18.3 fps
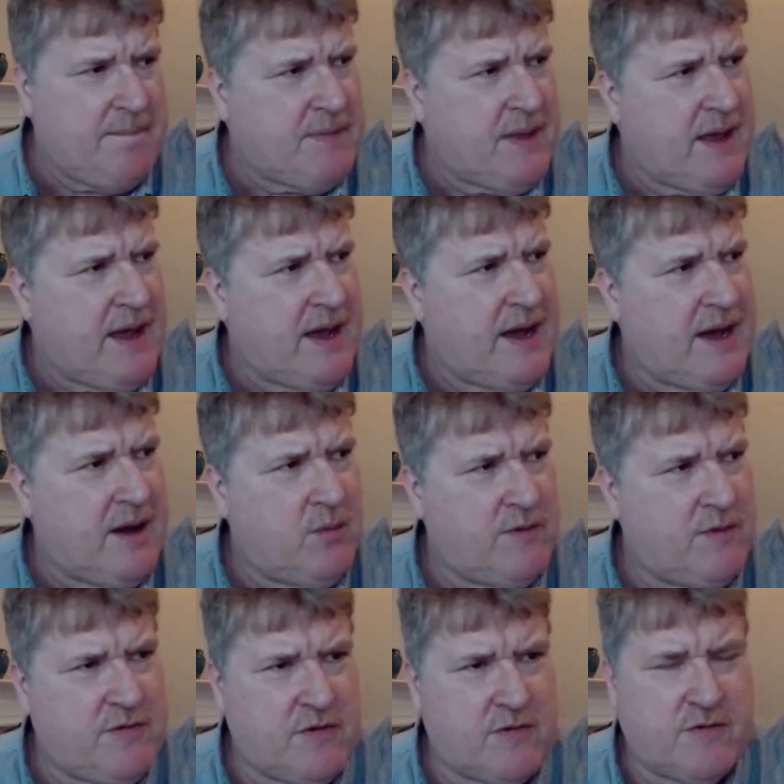
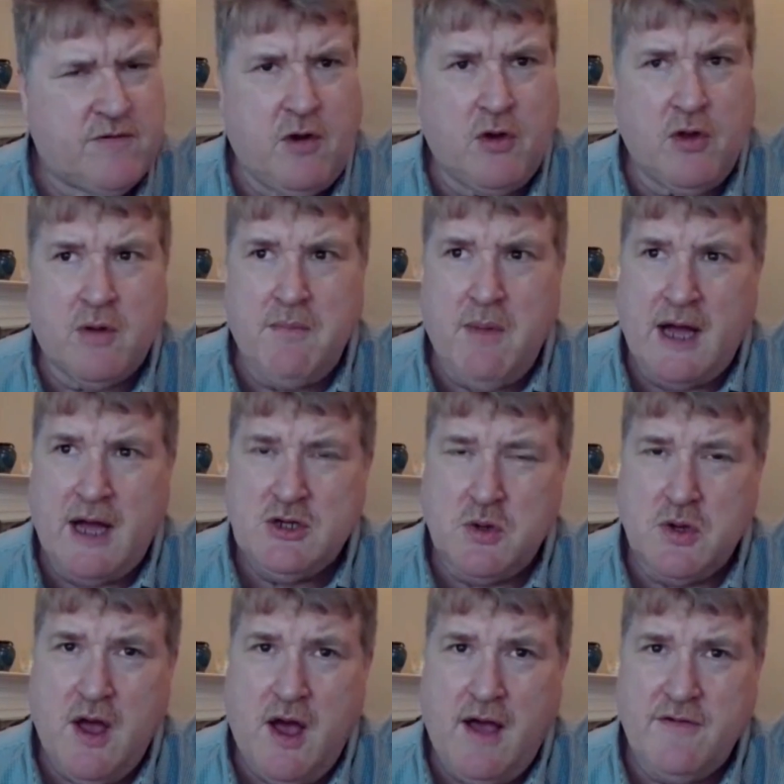What's your solar
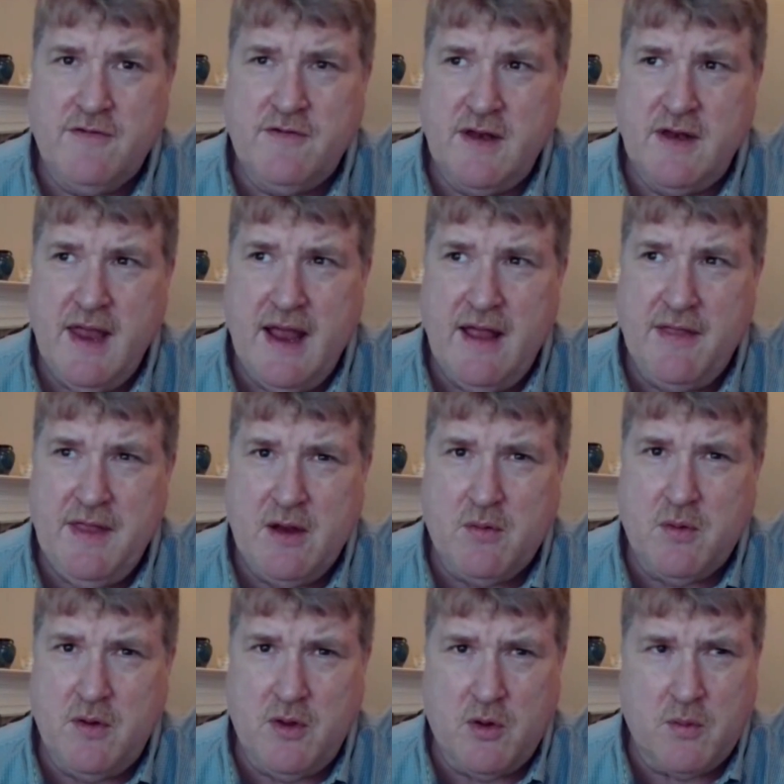module cost today? I
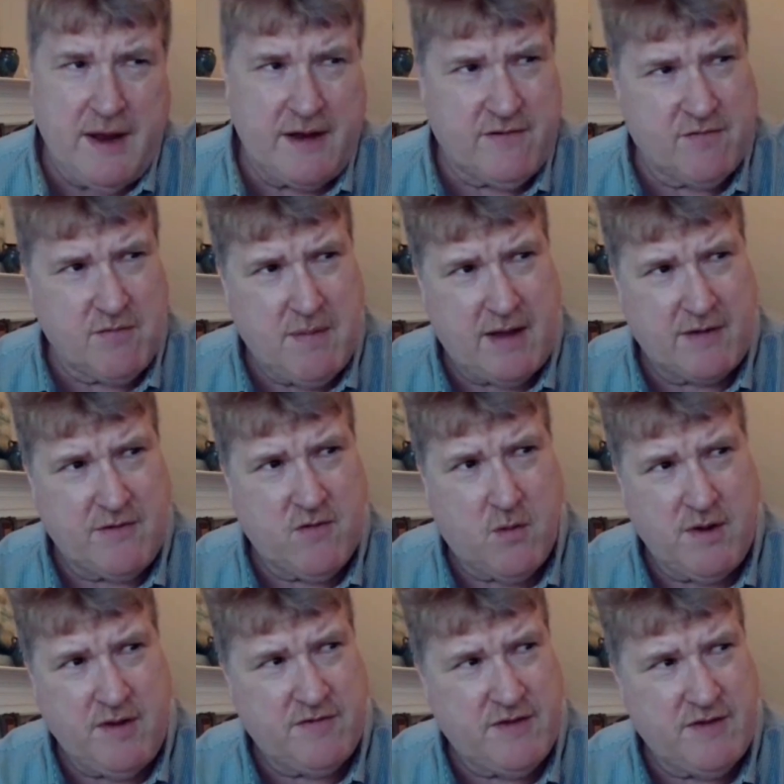think we're in the range of about
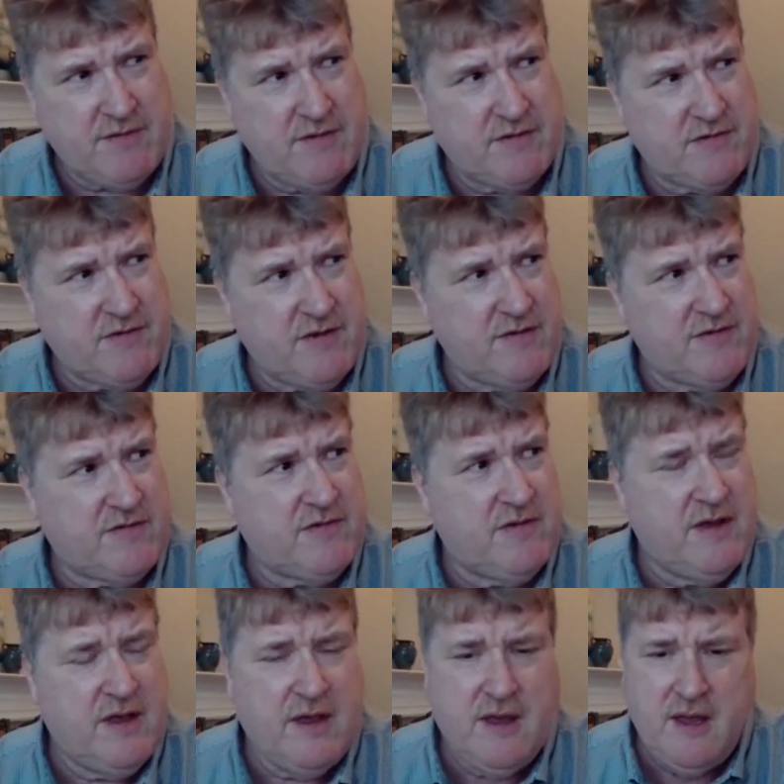27
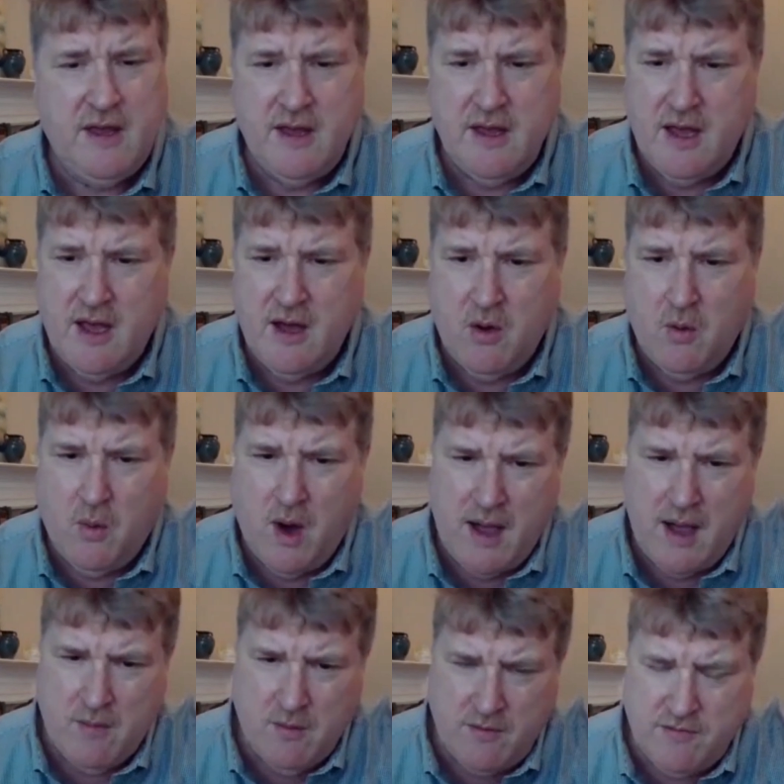cents a
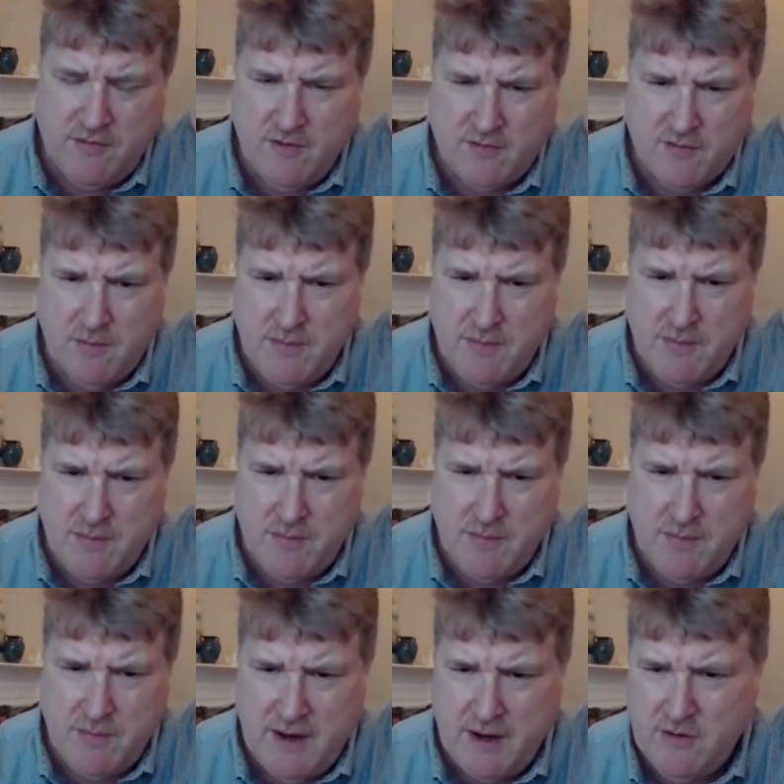watt, with silver
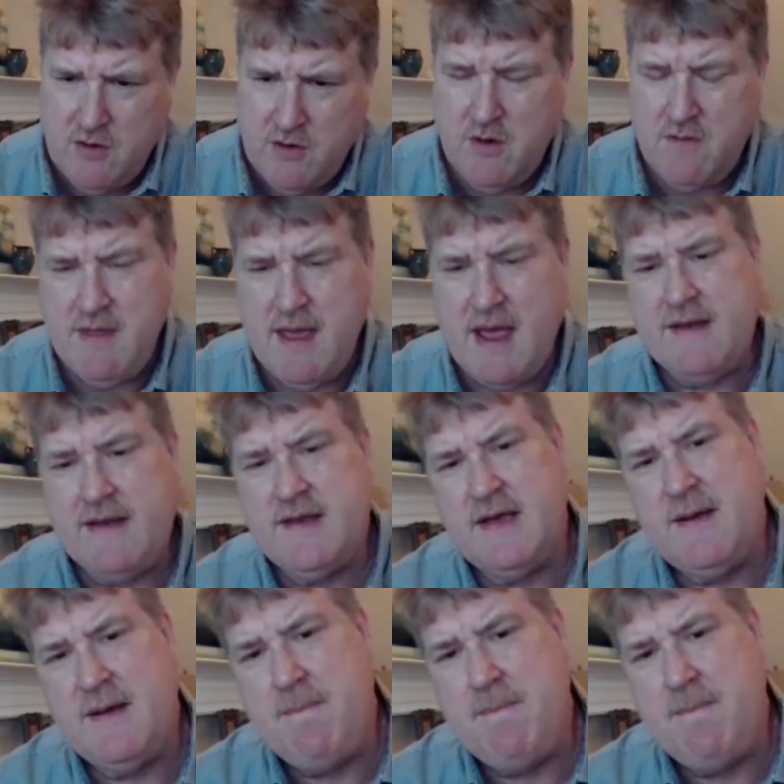being 2 of that.